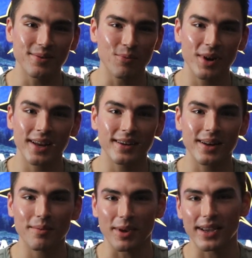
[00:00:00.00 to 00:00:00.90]
we ended
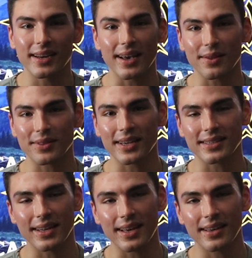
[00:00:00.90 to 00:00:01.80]
up hanging out
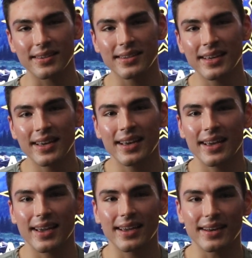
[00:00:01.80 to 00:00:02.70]
that day,
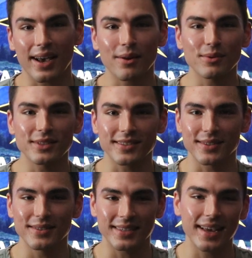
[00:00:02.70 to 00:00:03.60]
and I was
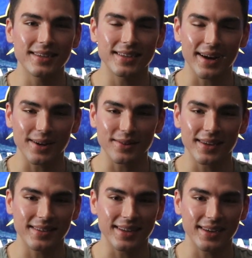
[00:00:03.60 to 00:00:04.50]
dead tired
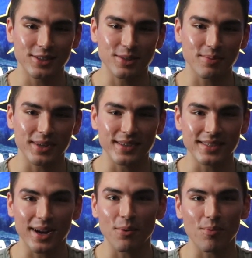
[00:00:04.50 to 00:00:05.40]
that day just
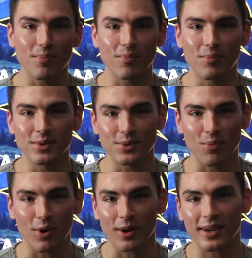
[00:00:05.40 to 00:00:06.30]
because I was
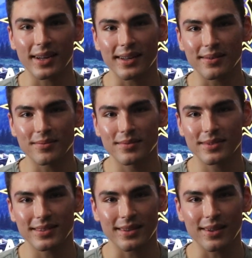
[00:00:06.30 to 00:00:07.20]
working
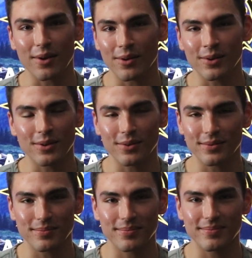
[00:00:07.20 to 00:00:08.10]

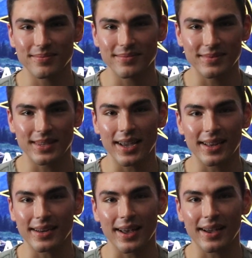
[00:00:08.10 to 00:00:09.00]
all
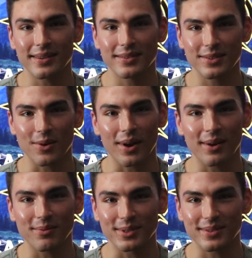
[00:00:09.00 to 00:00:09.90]
day and night. So
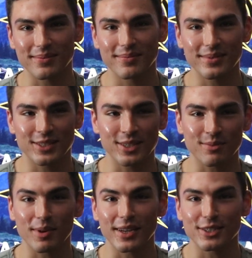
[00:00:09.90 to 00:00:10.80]

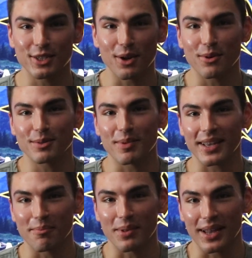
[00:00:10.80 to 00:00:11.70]
just because she'd always be
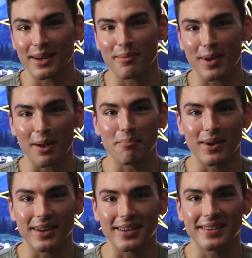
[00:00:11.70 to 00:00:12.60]
complaining about
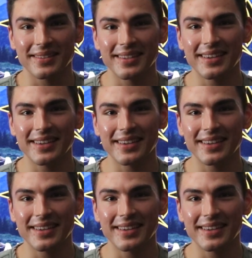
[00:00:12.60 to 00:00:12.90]
money.